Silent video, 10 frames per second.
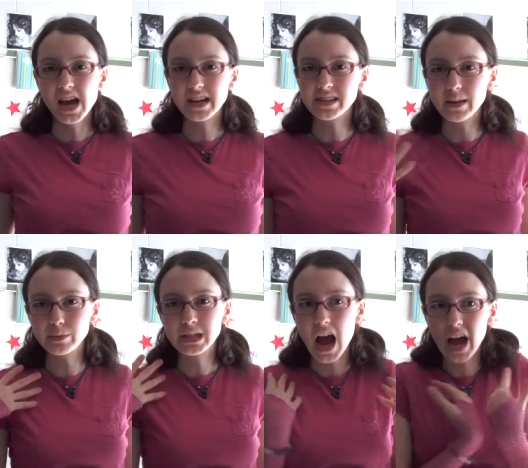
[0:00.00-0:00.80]

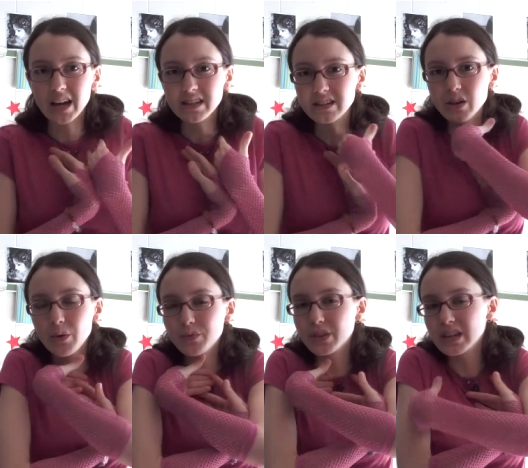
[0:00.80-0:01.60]
except I
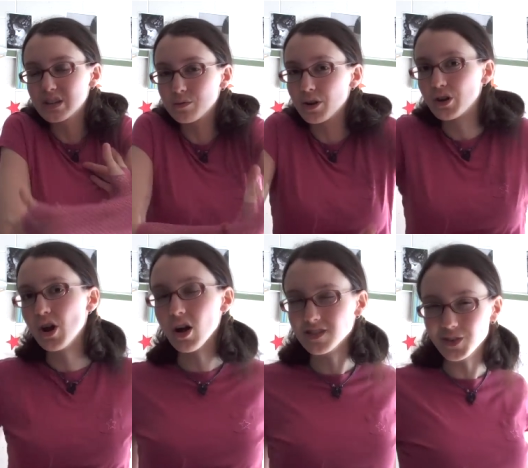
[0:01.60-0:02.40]
don't think it's weird at
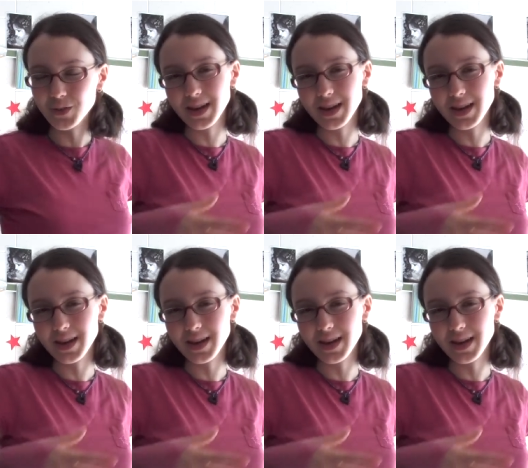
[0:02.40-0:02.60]
all. So